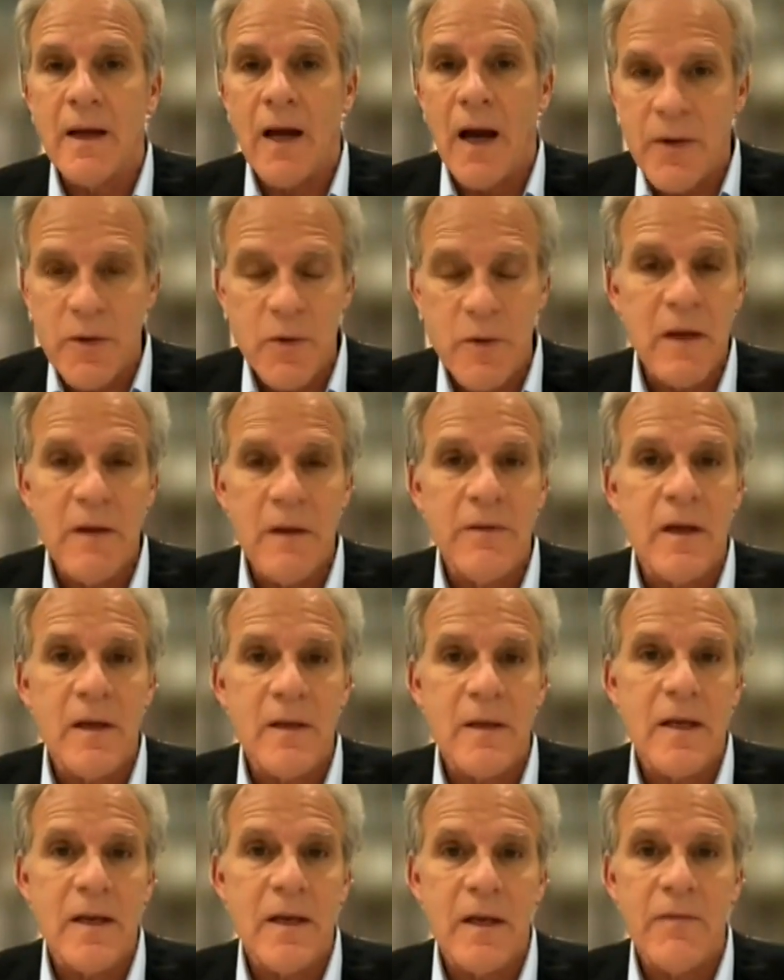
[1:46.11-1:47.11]
Underneath the
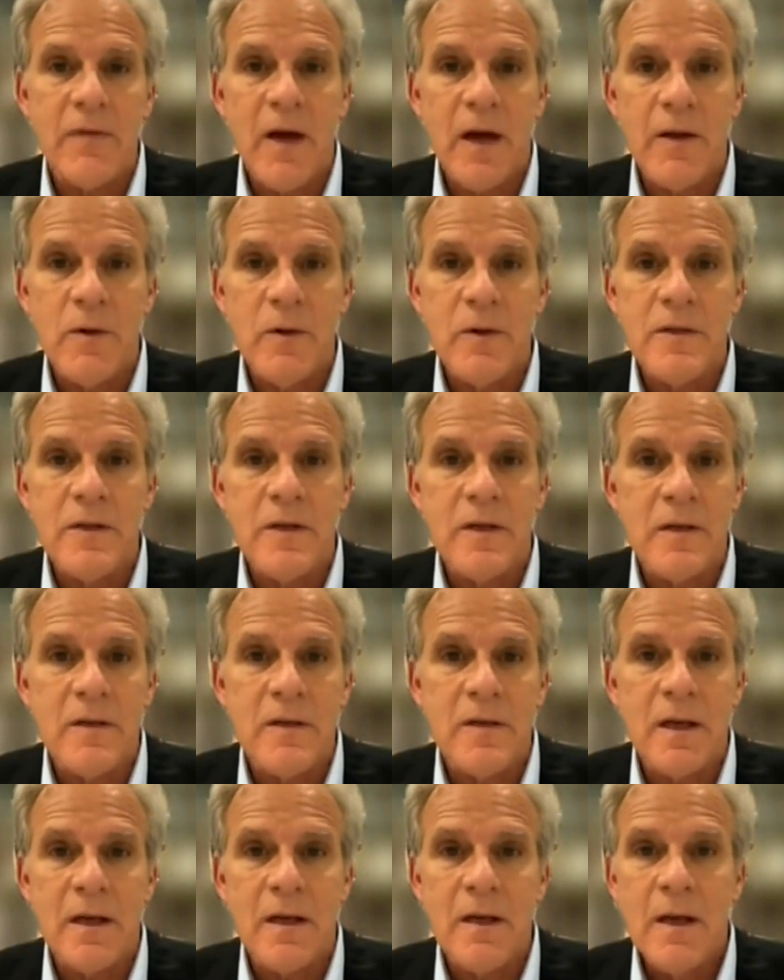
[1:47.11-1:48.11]
city of Khan Yunis
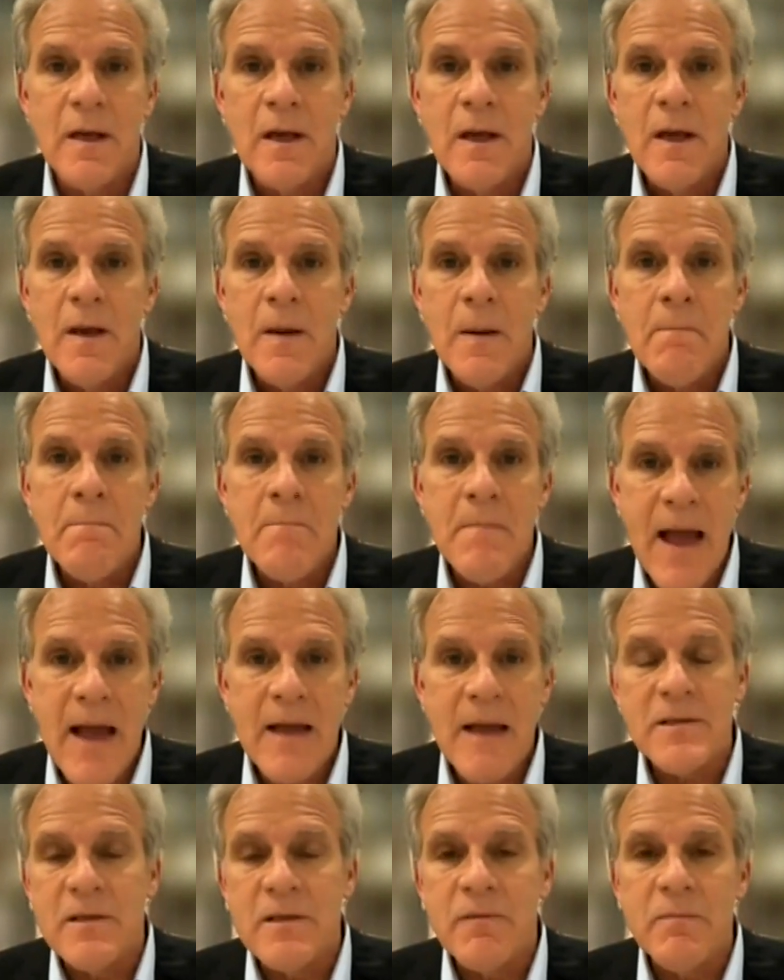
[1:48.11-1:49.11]
is a
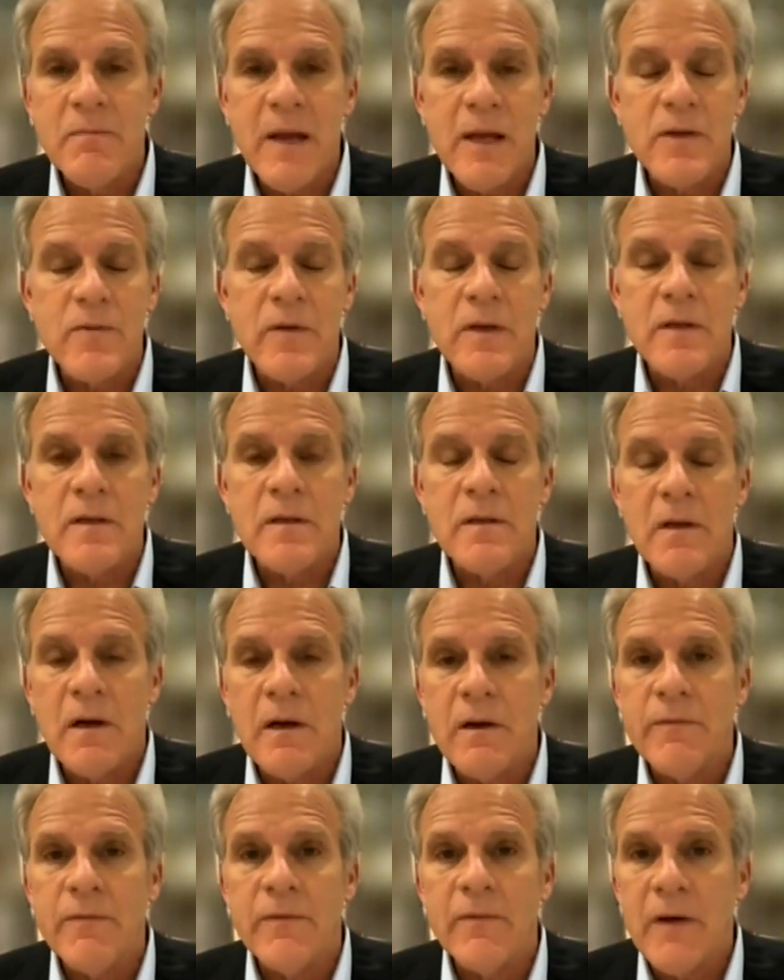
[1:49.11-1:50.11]
massive matrix
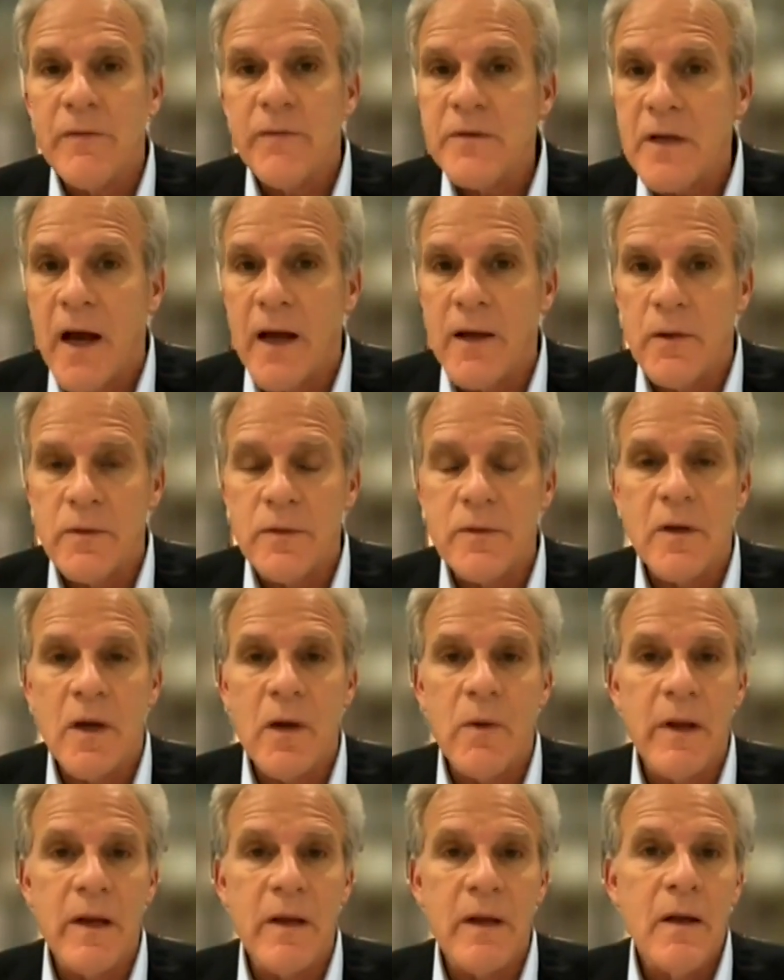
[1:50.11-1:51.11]
of tunnels
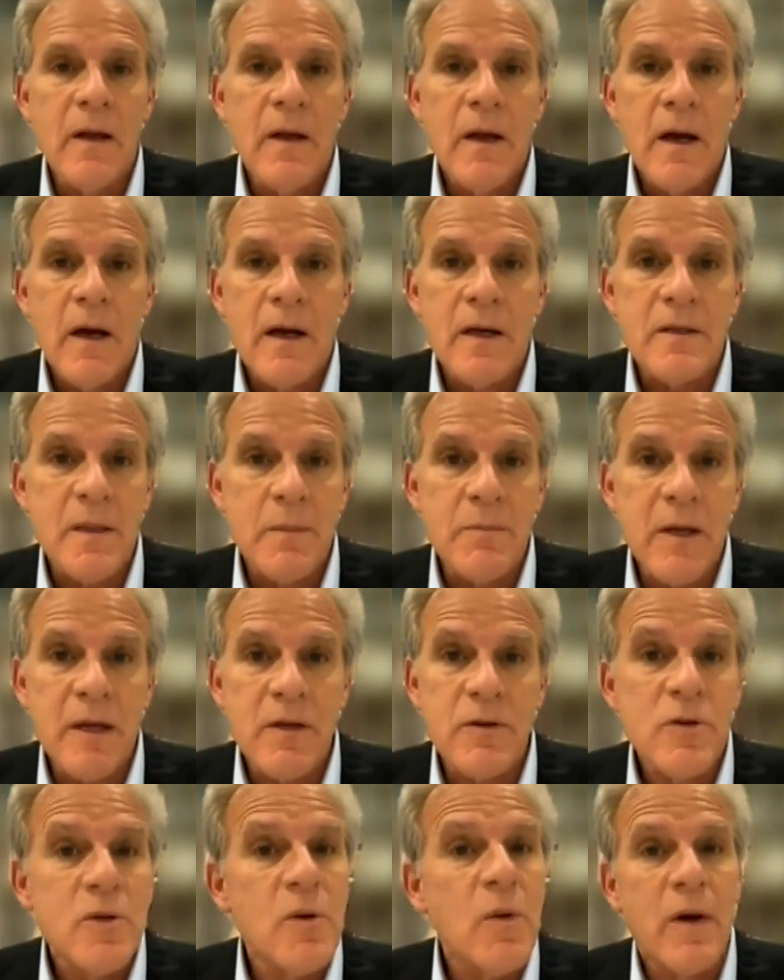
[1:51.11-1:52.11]
going some
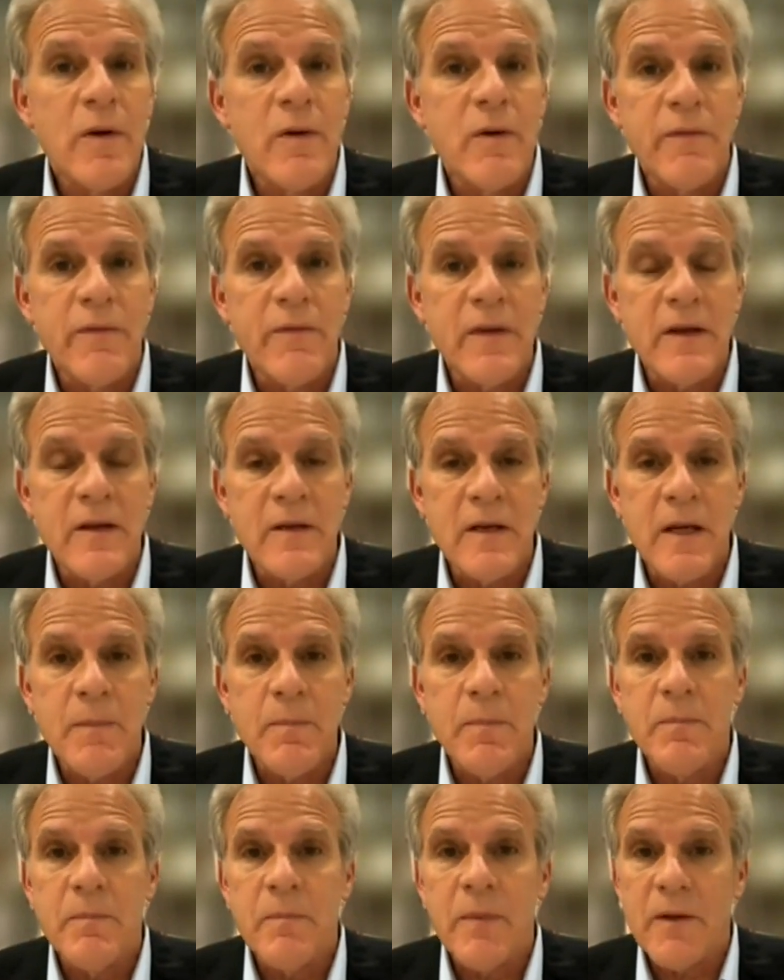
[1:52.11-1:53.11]
takes 200 feet
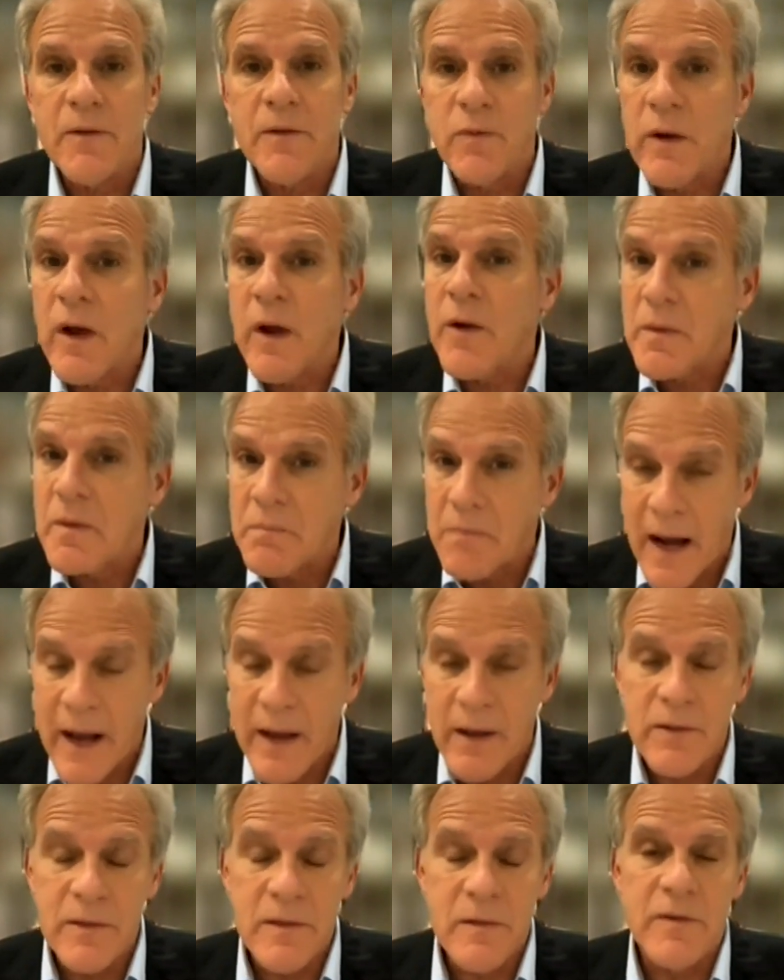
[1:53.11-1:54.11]
deep, about 300
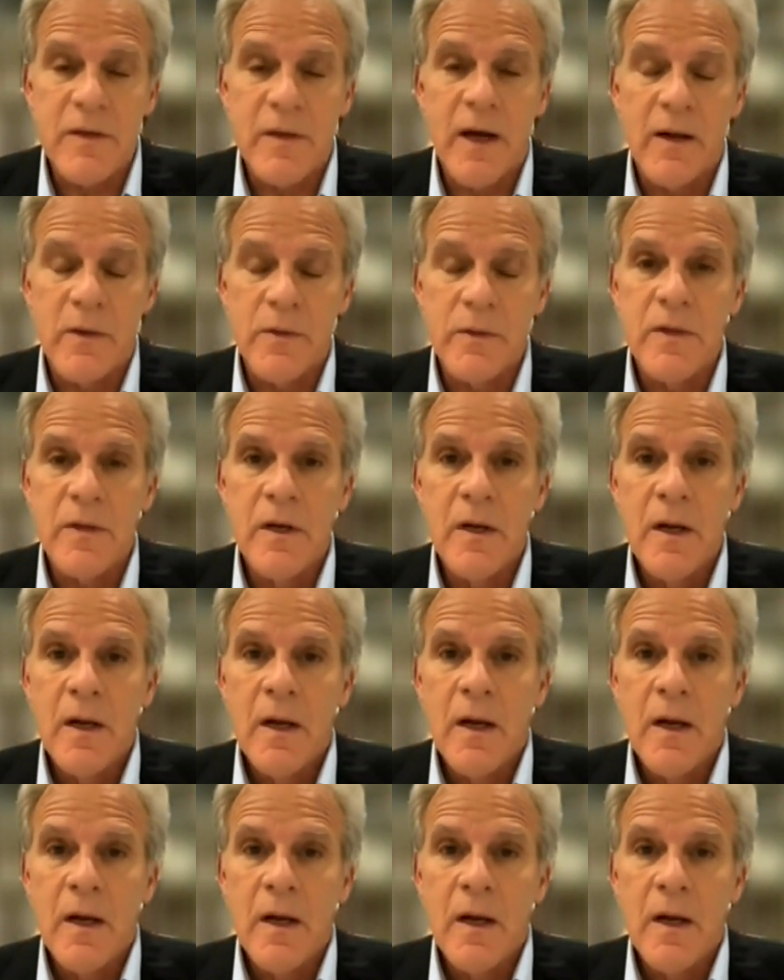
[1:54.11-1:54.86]
miles of tunnels.